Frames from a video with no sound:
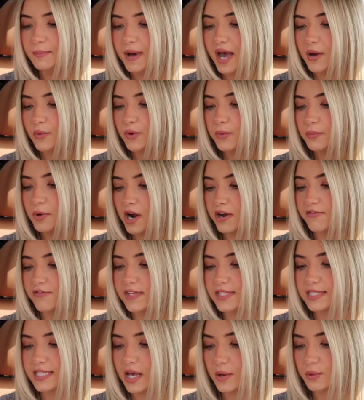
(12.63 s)
buy one
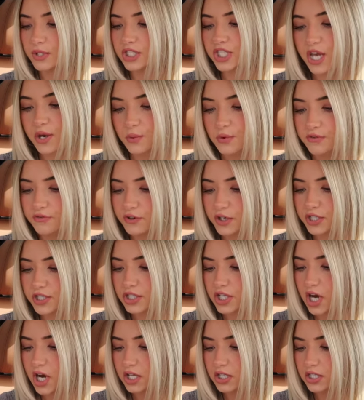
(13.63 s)
breakfast sandwich, get one for a
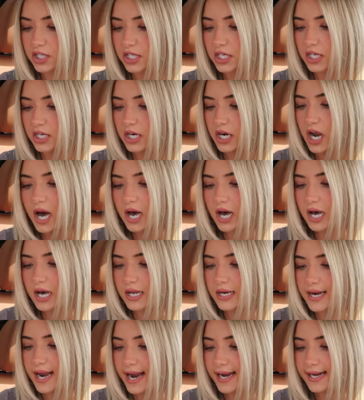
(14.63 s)
dollar,
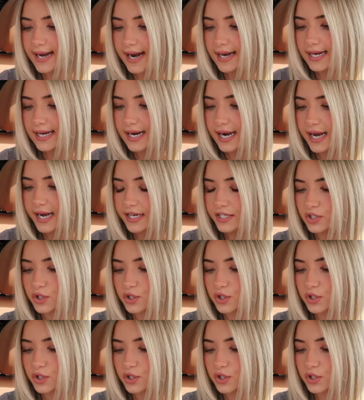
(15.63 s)
uh, nine ninety nine.